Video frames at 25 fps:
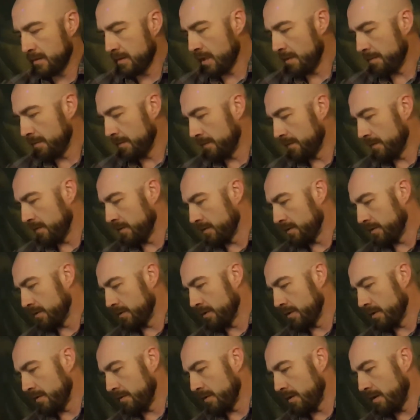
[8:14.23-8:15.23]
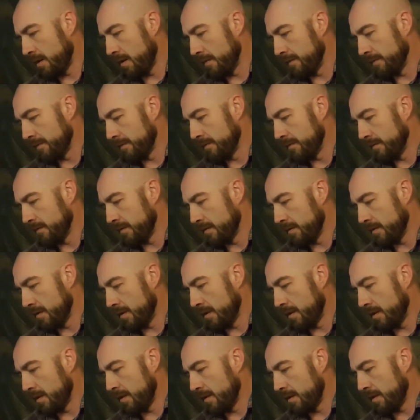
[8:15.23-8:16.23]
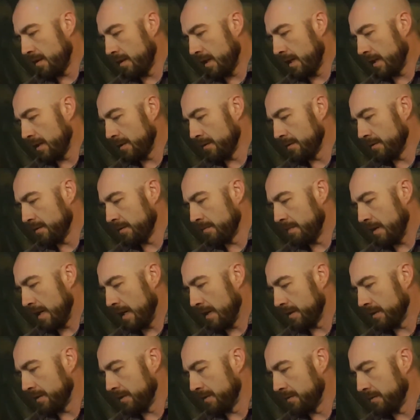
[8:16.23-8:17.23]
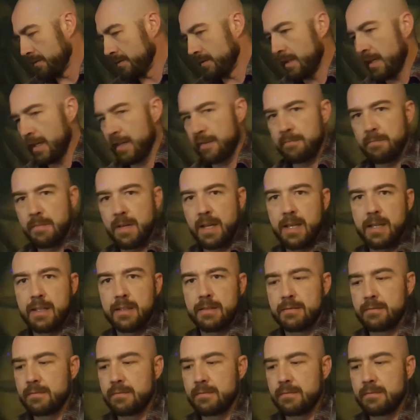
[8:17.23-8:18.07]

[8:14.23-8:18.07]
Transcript: a couple folks show it off. I learned about it through Dave Main.